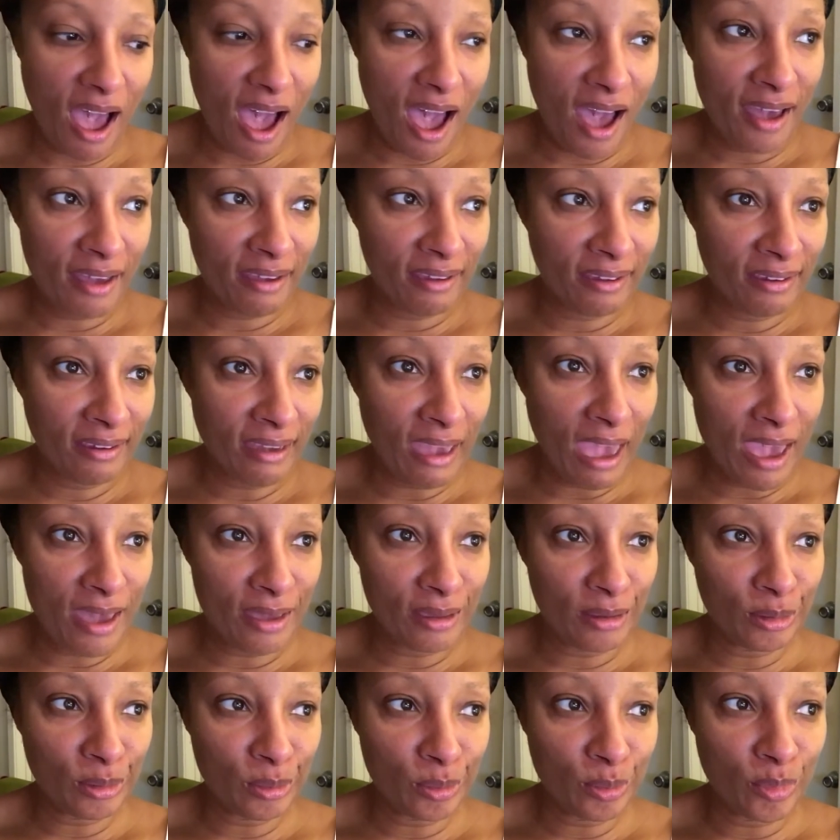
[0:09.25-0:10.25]
I
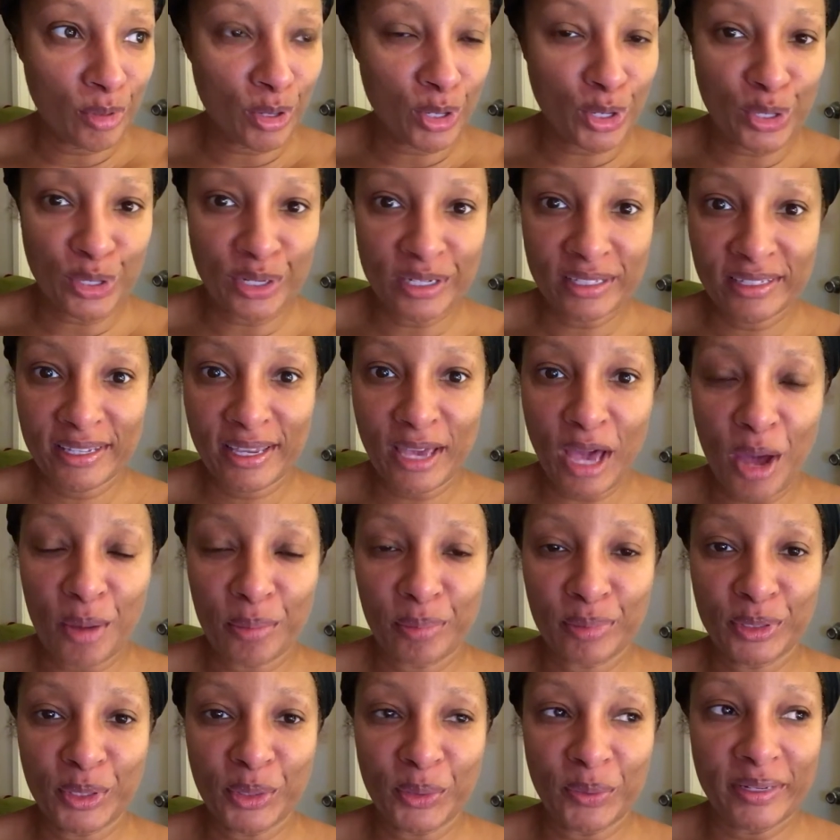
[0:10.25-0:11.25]
am currently
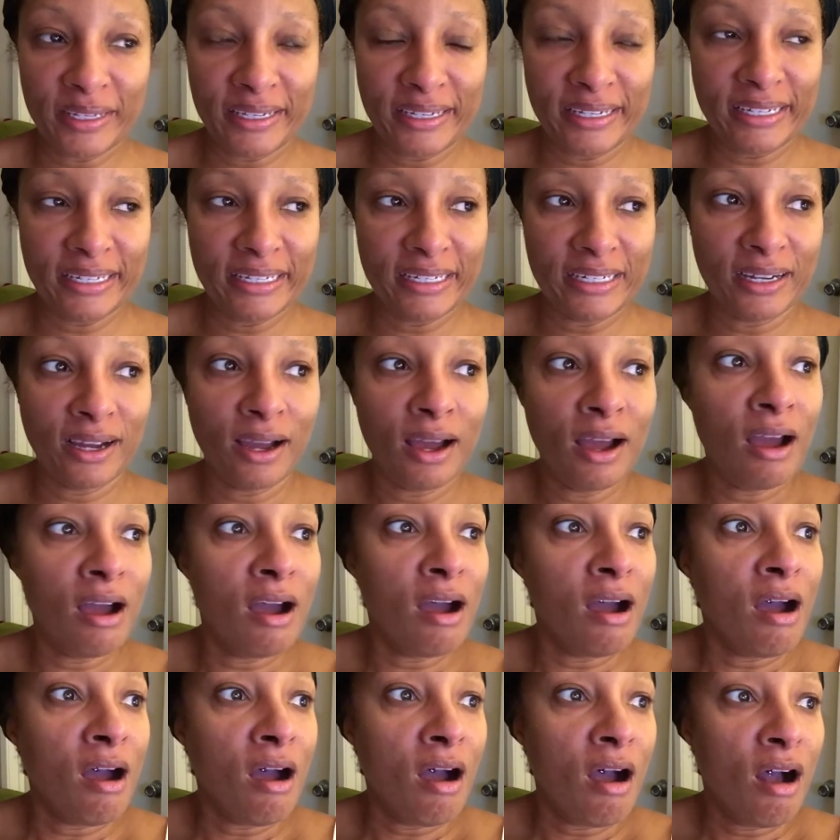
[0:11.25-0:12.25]
uploading
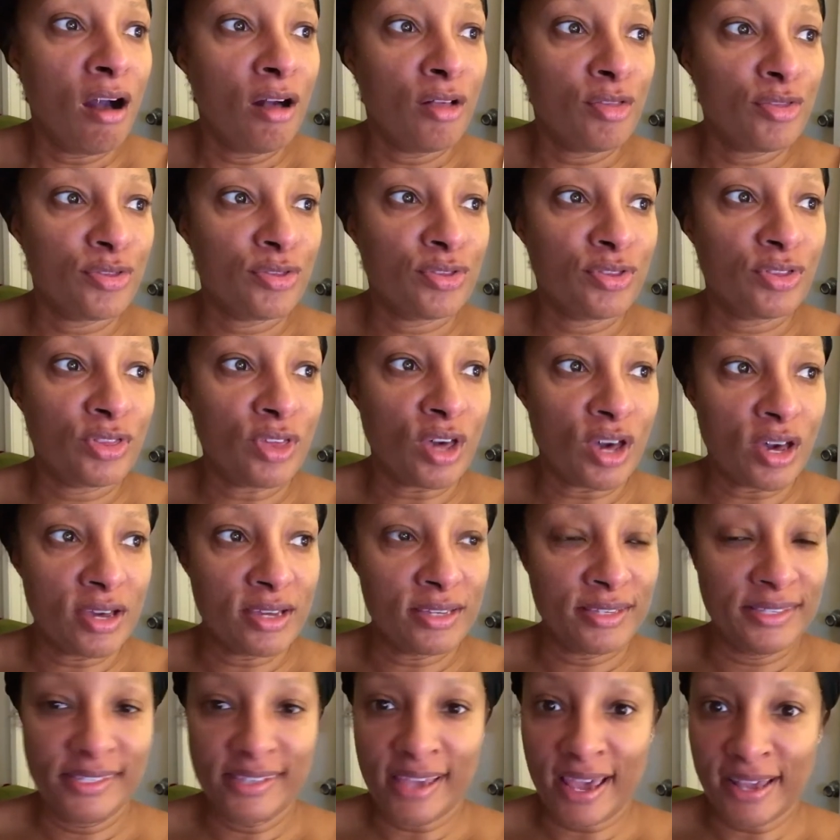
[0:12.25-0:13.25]

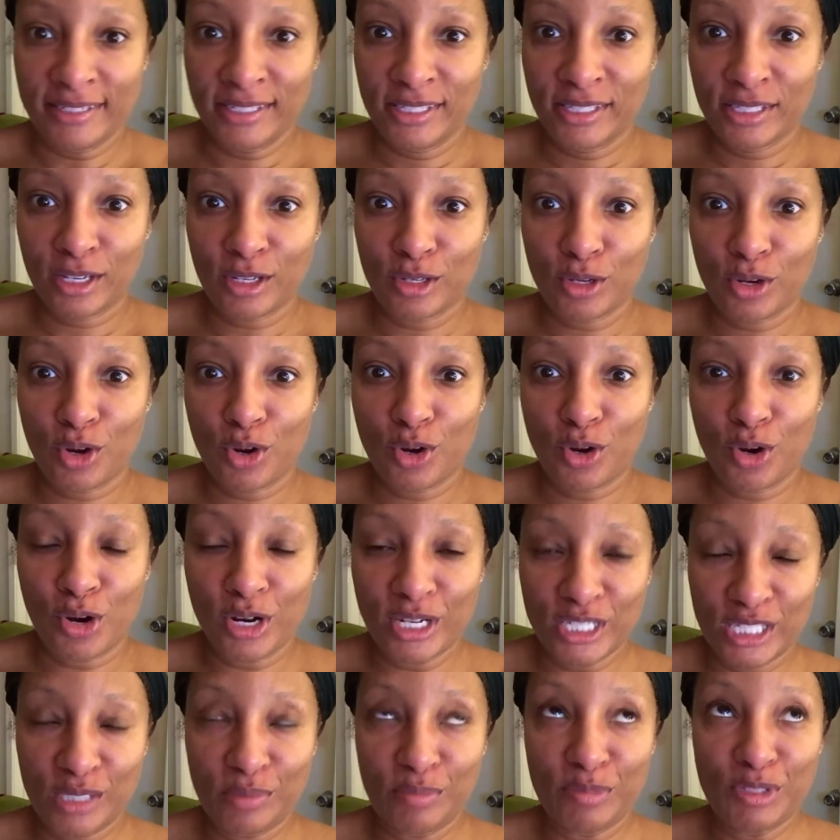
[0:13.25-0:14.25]
the desk
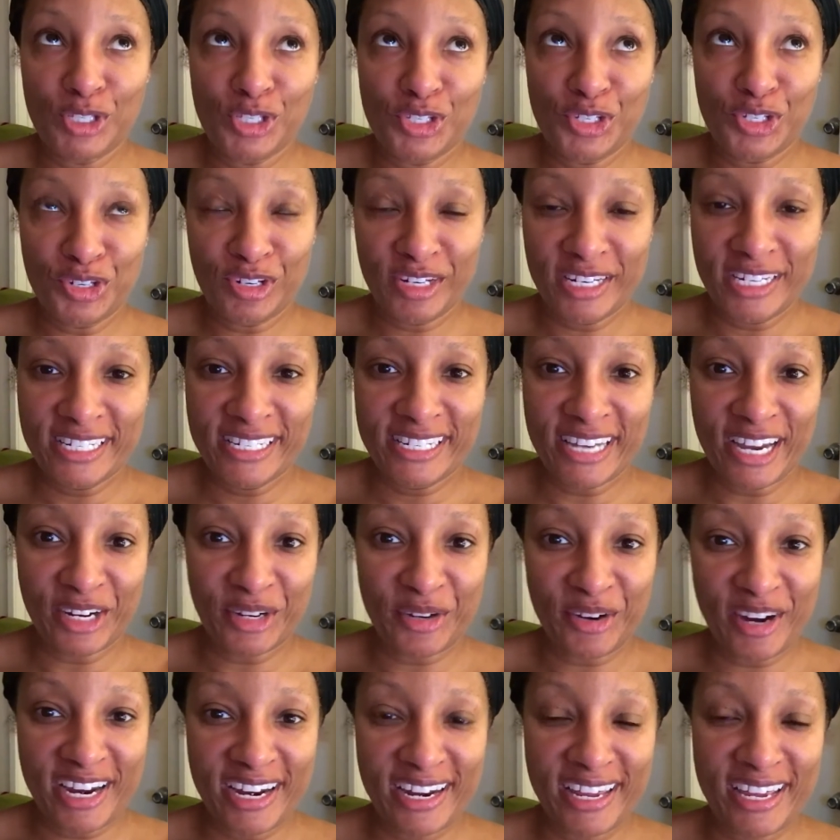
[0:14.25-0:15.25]
Christmas tree
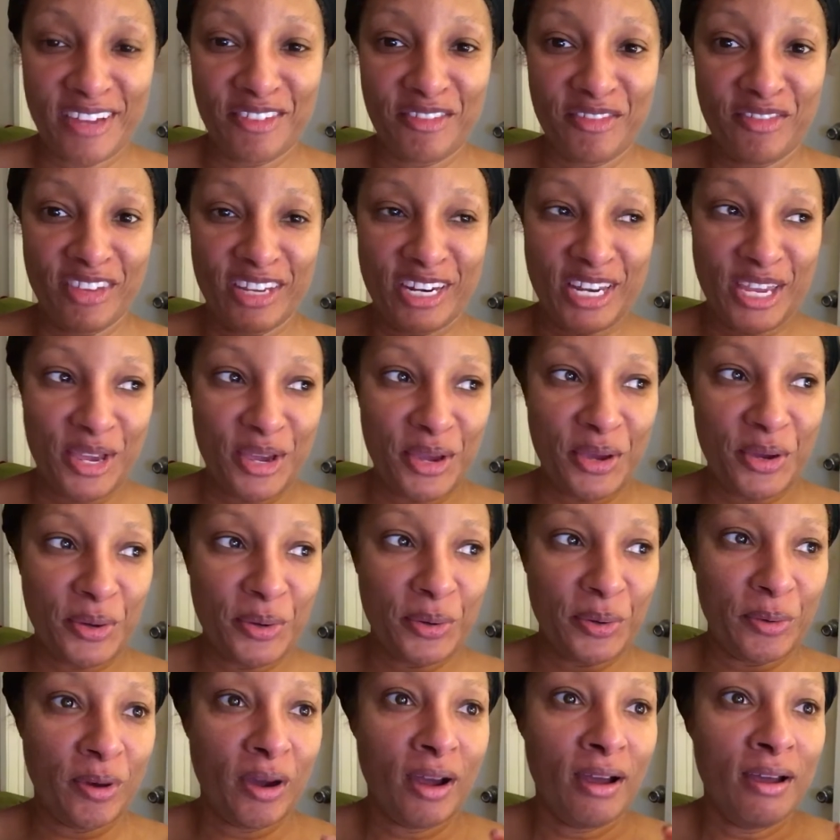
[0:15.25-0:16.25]
decorating
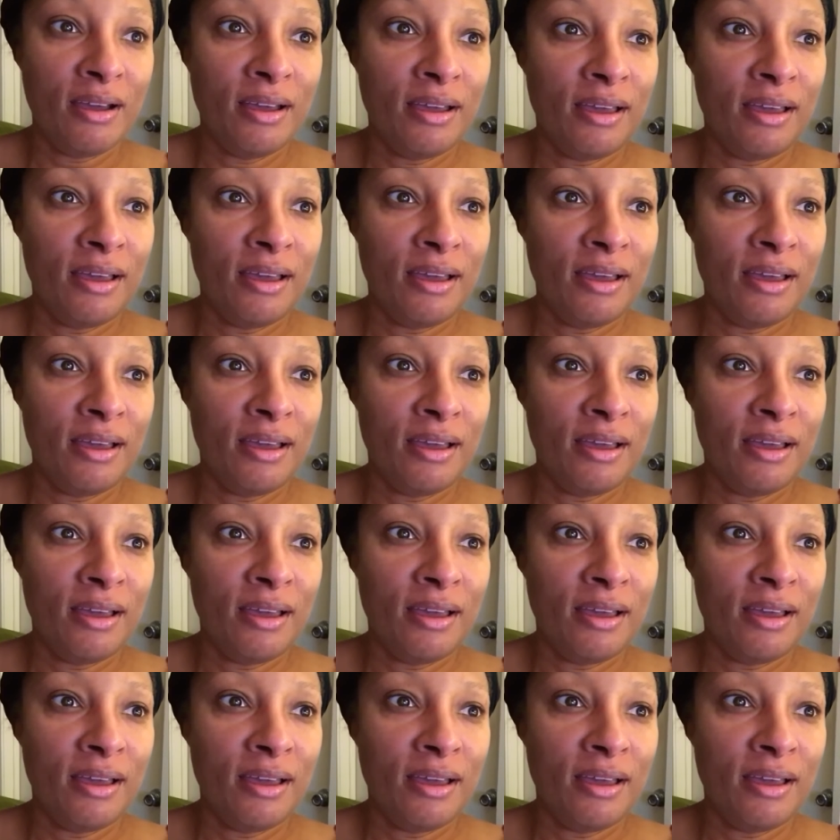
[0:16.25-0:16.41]
video.